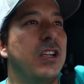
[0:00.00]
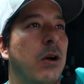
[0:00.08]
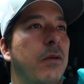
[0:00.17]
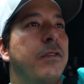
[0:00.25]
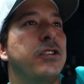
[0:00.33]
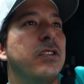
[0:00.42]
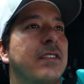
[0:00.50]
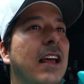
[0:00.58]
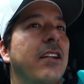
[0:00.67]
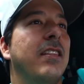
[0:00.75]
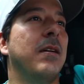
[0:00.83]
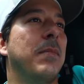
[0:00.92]
I want to fish it
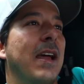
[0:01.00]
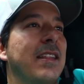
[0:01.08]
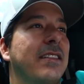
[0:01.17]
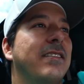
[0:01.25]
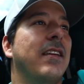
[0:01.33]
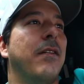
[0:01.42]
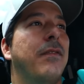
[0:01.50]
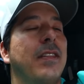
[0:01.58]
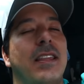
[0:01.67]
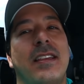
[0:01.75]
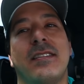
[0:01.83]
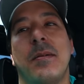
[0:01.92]
tighter then, but I need to see that for
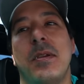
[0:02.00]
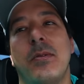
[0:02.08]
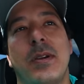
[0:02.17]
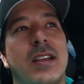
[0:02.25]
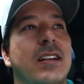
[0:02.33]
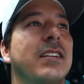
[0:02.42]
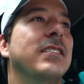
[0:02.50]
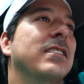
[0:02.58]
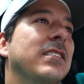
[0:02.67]
this coming week.